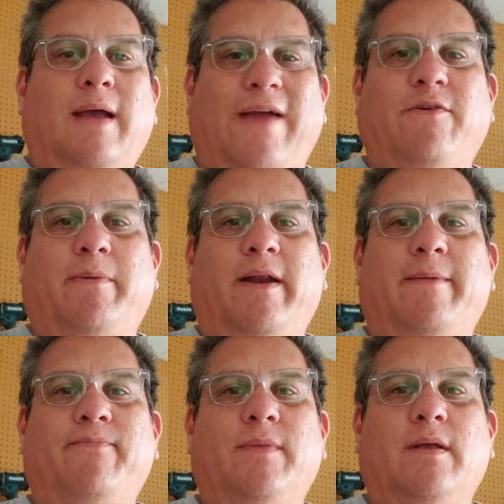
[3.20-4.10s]
Hi
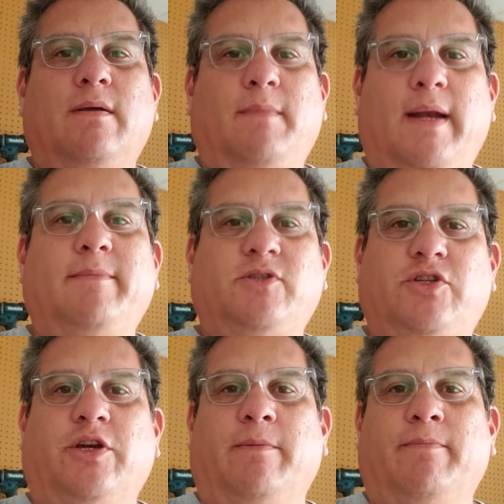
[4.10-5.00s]
everybody, my name is
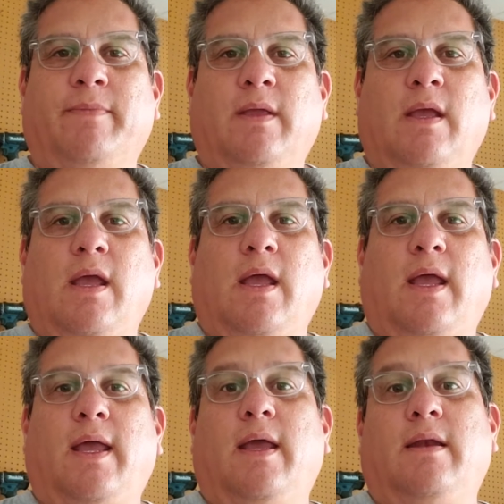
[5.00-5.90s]
Jim,
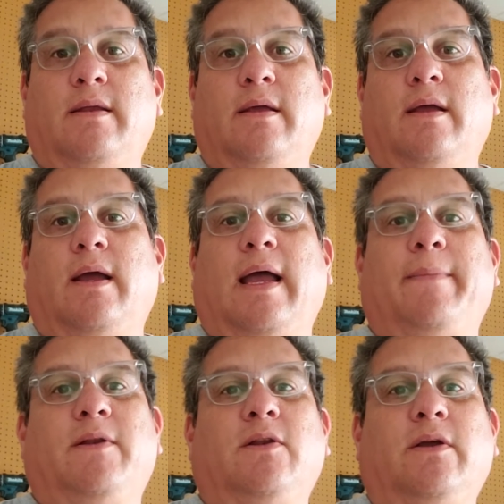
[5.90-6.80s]
and
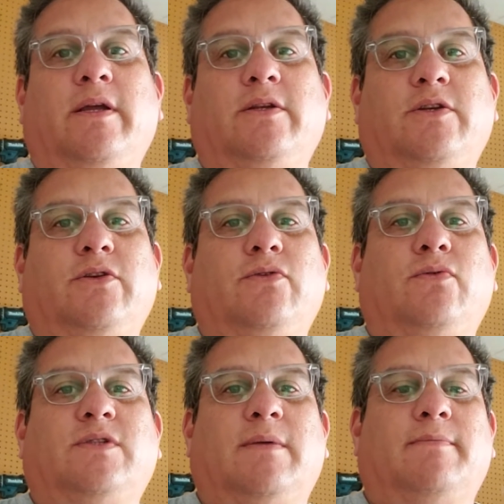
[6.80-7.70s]
I've been looking to
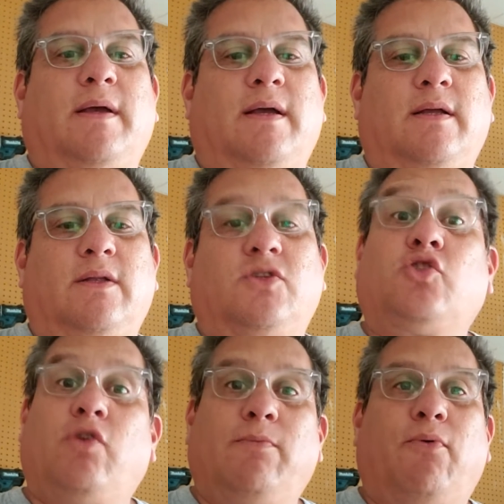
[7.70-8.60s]
do some
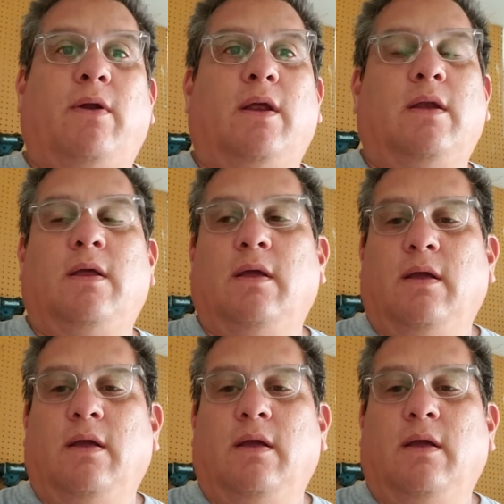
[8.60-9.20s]
screen printing